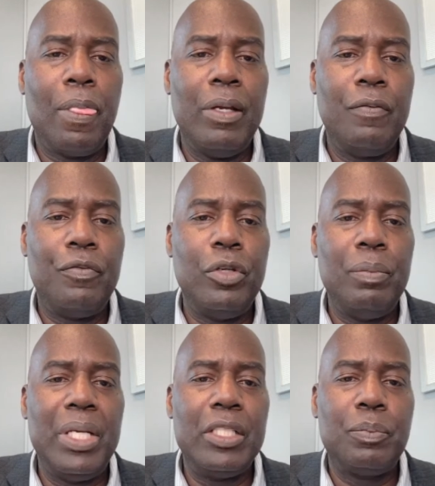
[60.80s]
in a few
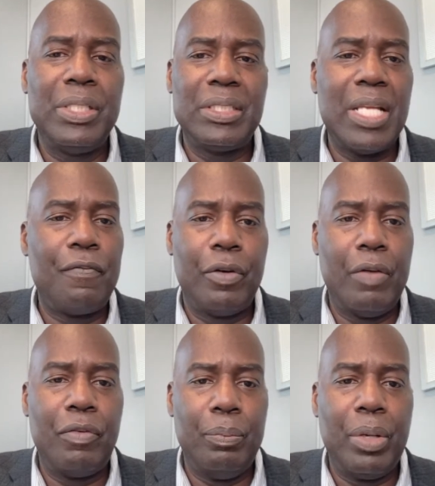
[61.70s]
minutes, but it's not for
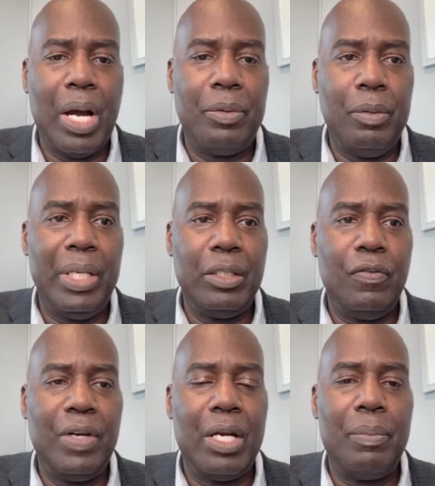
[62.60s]
every property.
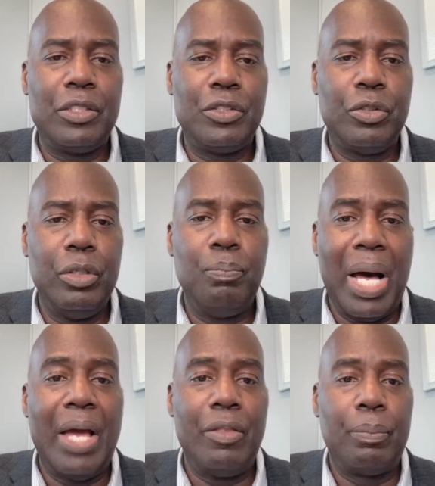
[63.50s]
You've got to make sure you
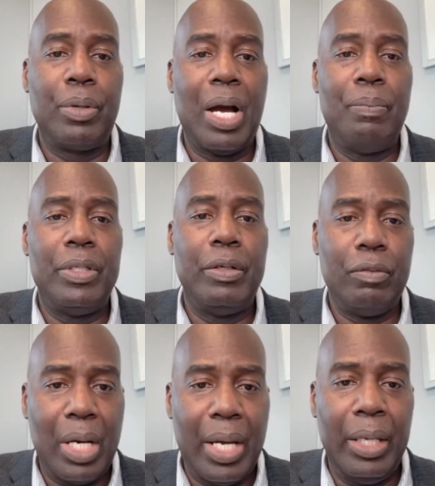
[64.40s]
buy the property
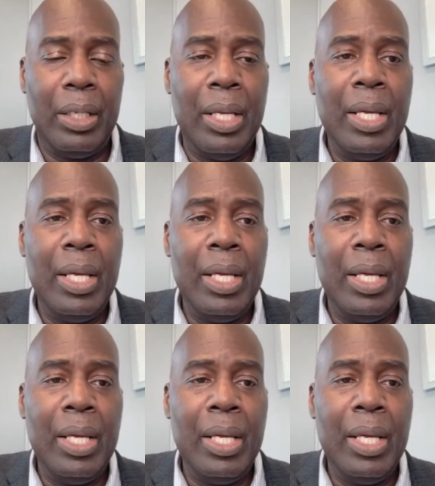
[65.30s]
right.